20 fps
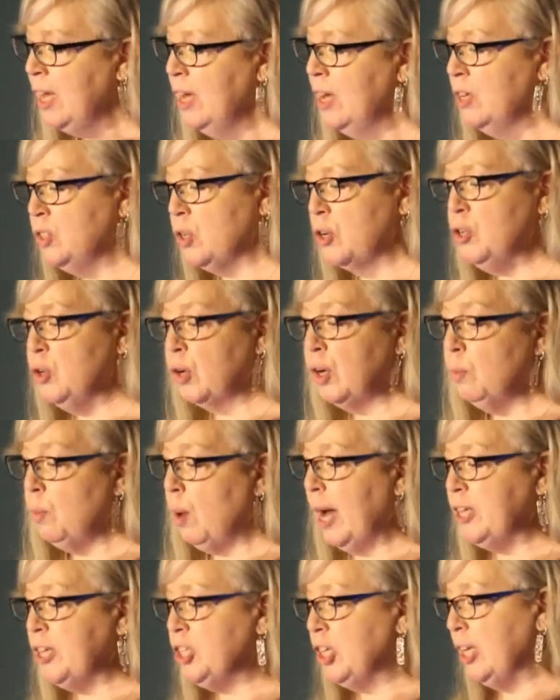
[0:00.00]
So you can
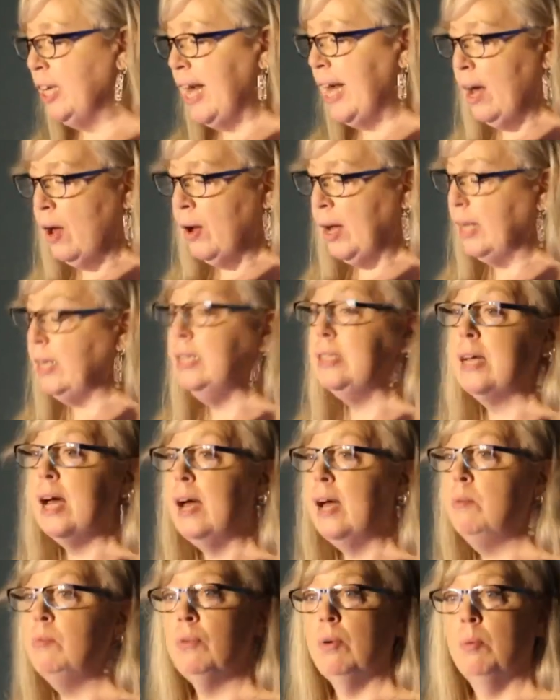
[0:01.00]
watch it now
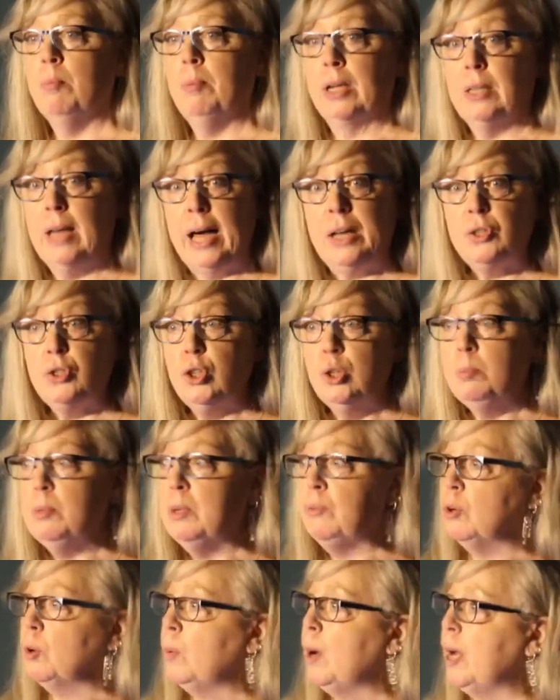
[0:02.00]
anytime from a classroom.
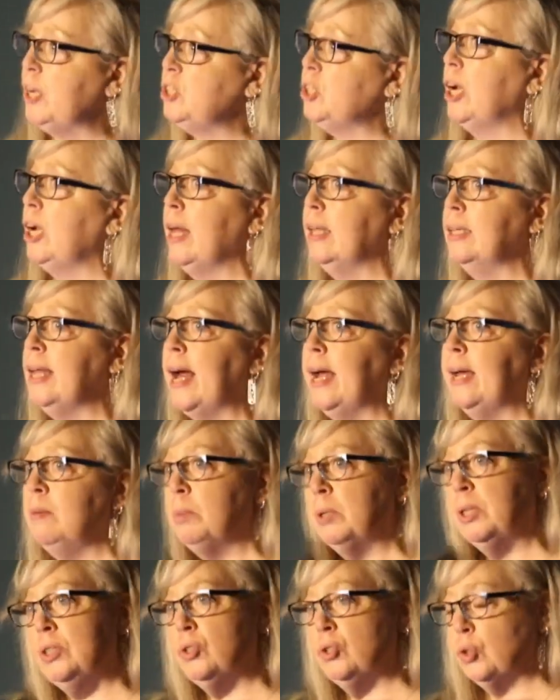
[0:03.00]
If you're watching online,
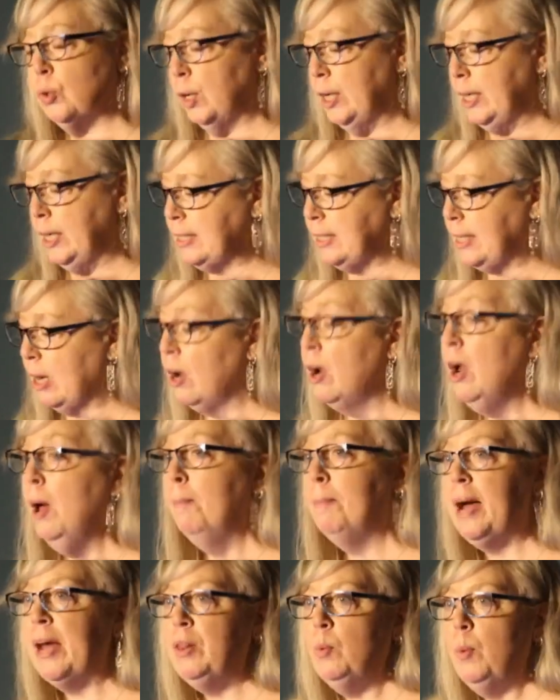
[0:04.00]
please join us there.
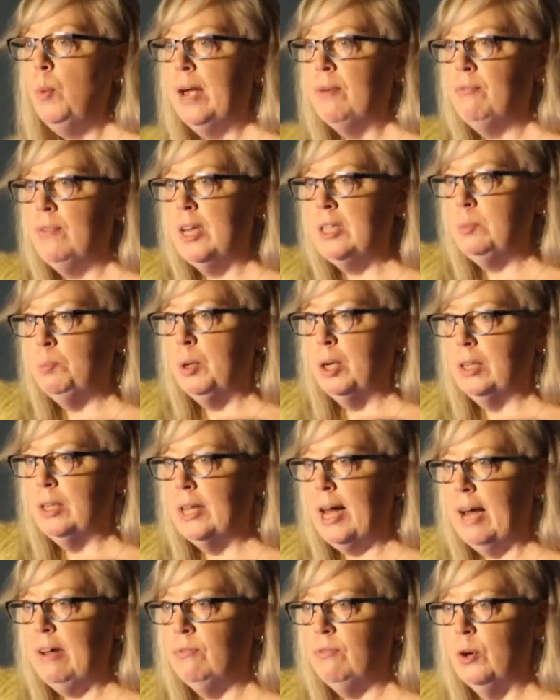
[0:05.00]
By the way, Facebook
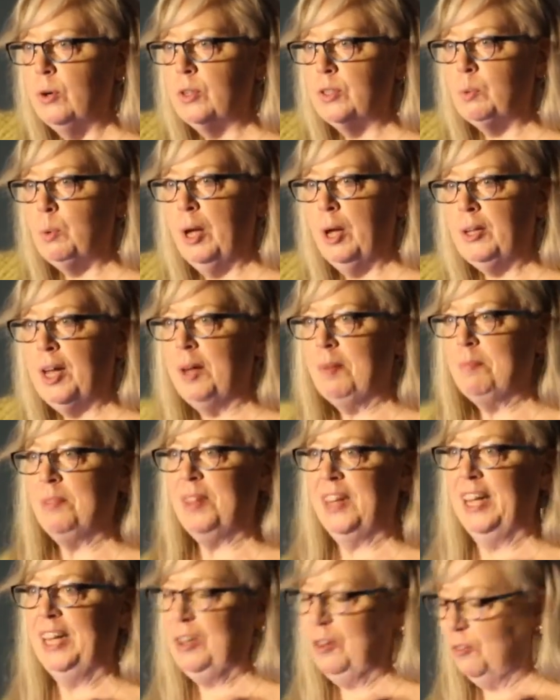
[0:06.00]
Live folks, welcome.
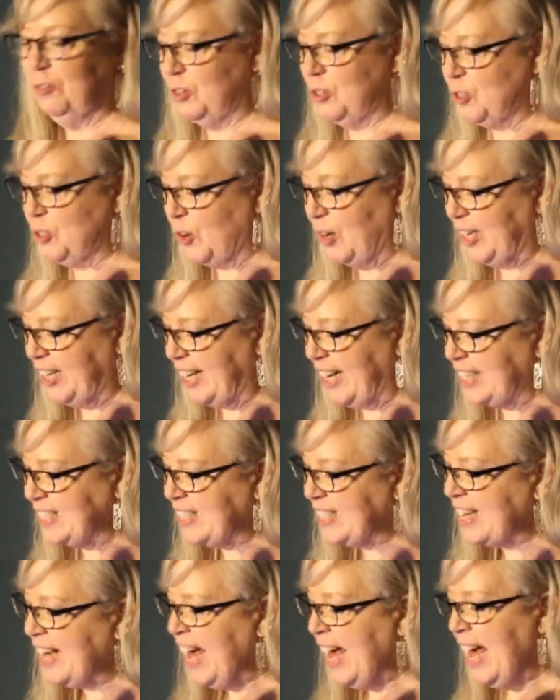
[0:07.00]
Thank you for joining us.
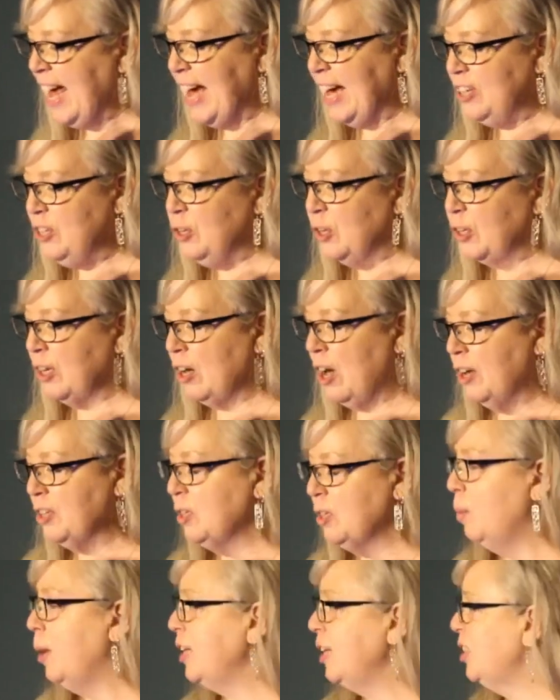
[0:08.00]
And you can
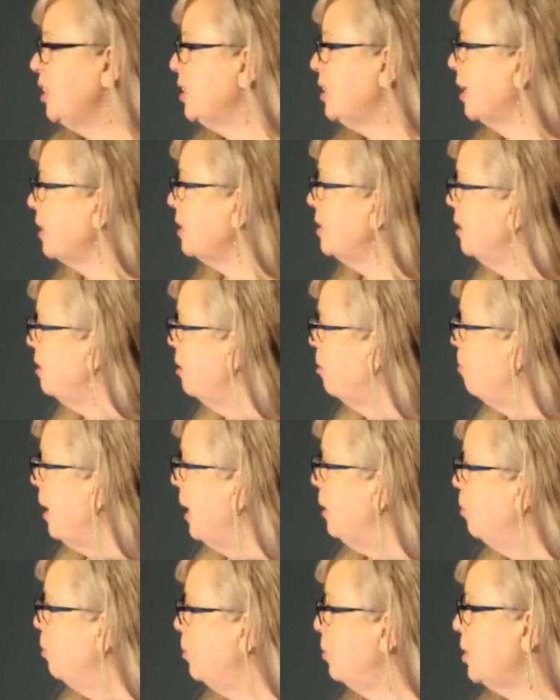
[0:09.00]
also watch it tucked in your
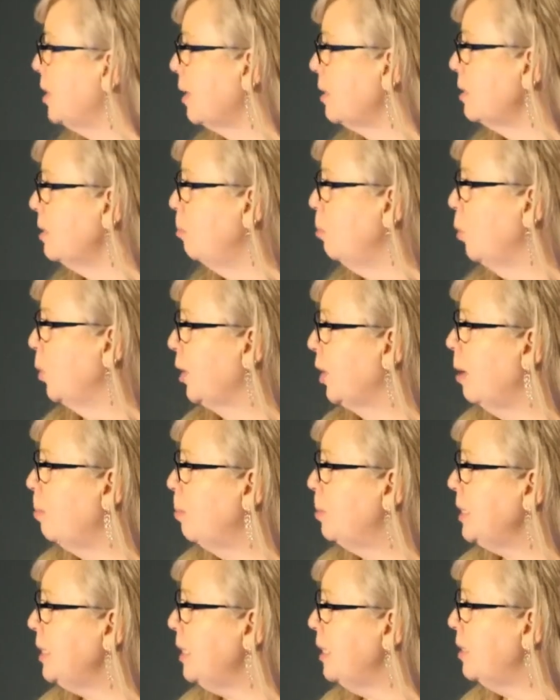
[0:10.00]
bed, tucked in with a cup
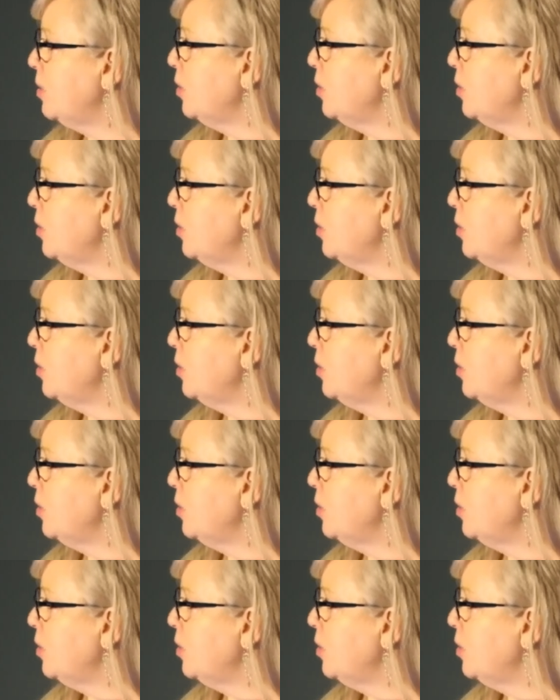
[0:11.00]
of tea.